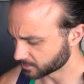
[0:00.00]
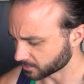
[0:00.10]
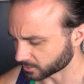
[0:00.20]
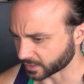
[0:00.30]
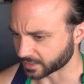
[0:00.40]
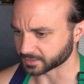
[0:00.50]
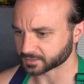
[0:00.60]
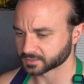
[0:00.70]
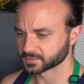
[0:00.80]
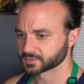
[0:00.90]

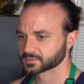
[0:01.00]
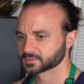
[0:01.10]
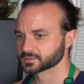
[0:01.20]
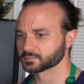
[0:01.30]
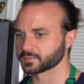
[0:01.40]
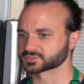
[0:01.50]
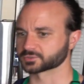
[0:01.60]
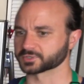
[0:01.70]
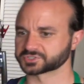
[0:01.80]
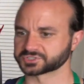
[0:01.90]
organic
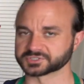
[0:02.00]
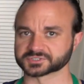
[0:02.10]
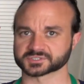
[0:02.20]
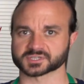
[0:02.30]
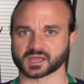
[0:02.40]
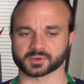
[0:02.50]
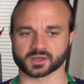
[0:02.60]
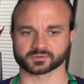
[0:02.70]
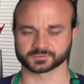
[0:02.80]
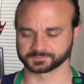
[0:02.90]
mozzarella cheese to top it
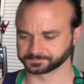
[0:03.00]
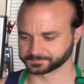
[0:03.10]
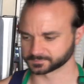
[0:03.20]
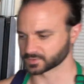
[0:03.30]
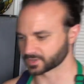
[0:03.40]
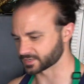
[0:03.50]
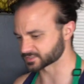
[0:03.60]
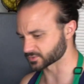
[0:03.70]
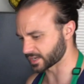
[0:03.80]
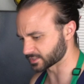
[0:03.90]
off. Okay,
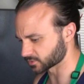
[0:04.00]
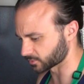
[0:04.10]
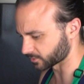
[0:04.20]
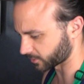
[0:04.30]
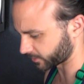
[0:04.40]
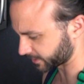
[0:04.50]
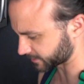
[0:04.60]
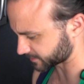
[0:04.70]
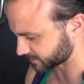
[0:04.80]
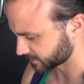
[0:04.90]
so 8 total
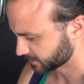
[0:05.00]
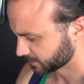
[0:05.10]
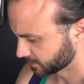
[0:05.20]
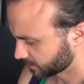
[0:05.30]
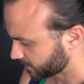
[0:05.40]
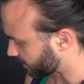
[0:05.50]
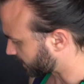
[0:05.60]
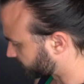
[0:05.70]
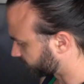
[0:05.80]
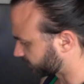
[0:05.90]
ingredients.
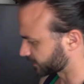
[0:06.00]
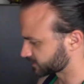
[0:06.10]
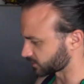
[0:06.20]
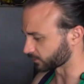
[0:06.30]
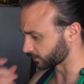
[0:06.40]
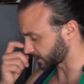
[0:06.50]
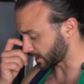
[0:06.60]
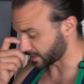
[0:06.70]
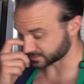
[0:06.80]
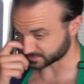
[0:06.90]
Everything total
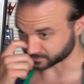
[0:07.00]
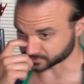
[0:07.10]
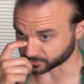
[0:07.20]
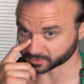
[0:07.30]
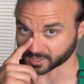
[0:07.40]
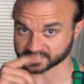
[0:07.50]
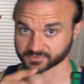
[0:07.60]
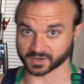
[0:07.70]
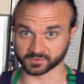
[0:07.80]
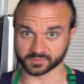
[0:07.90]
cost, the total cost
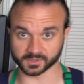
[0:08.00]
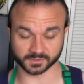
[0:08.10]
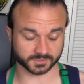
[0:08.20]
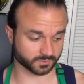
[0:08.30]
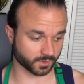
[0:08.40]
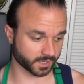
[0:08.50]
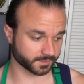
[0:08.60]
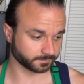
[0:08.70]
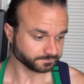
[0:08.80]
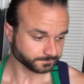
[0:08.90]
for everything,
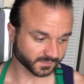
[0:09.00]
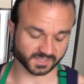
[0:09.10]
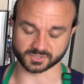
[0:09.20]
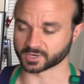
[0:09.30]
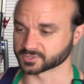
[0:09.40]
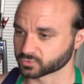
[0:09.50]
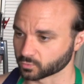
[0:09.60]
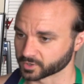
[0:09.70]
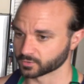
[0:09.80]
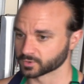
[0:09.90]
squad, is around
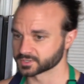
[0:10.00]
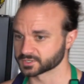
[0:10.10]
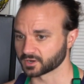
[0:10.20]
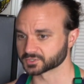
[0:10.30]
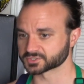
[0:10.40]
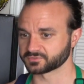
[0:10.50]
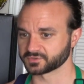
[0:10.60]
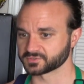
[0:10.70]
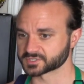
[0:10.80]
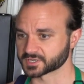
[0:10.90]

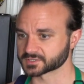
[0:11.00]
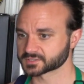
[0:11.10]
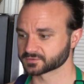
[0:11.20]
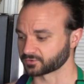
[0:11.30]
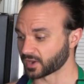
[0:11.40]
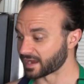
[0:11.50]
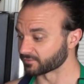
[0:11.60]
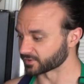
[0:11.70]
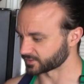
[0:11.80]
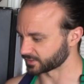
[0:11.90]
$21.50 for
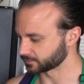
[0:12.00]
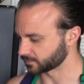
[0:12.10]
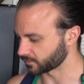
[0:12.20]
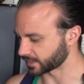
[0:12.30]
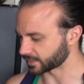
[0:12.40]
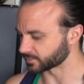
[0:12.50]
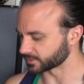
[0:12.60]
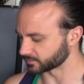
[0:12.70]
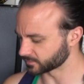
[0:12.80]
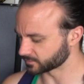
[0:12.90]
everything. Okay,
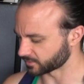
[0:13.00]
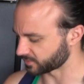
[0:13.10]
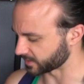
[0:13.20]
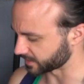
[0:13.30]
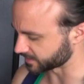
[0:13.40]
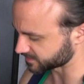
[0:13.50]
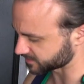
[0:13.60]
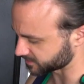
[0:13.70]
but the thing is